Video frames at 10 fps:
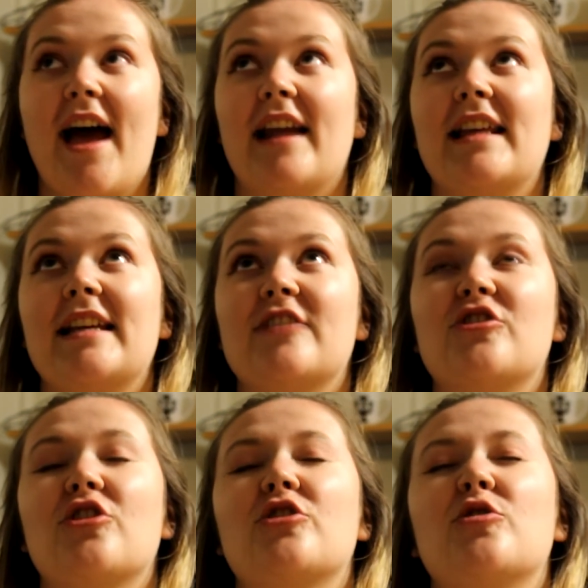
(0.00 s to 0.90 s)
and he
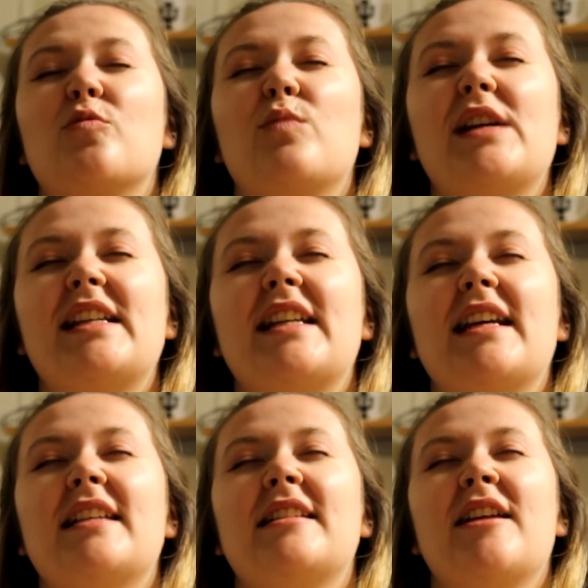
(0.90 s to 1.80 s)
is the
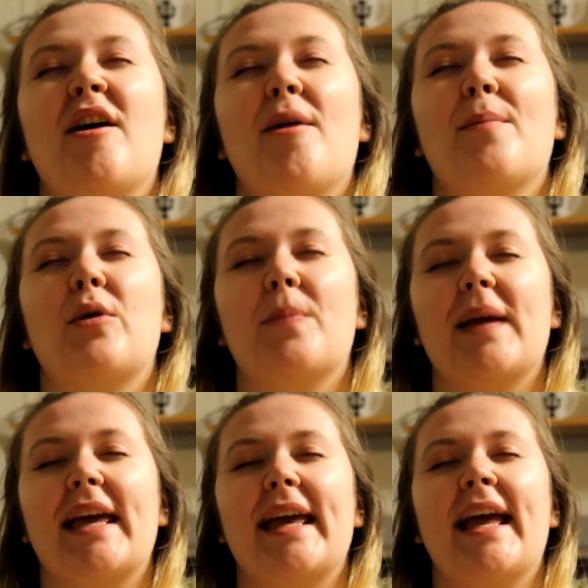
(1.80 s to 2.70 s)
sweetest
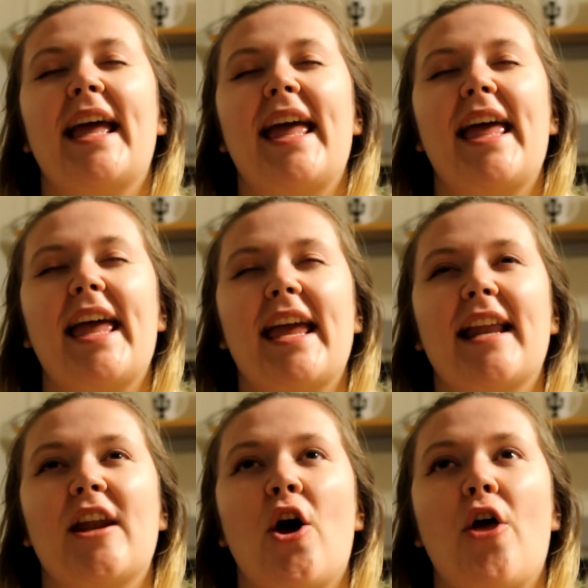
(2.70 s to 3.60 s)
puppy
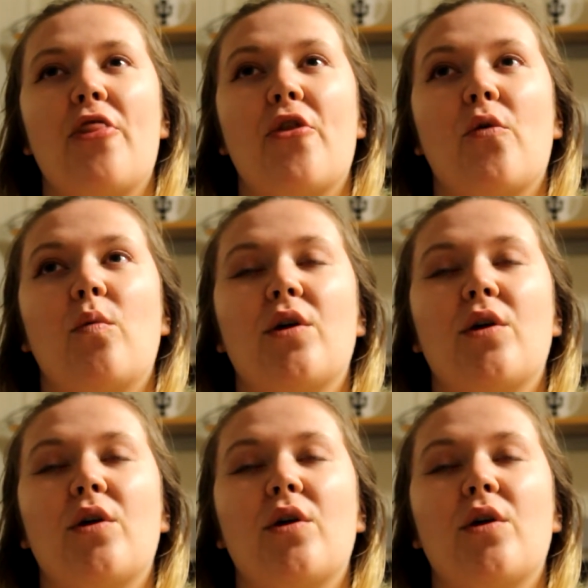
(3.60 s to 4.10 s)
in the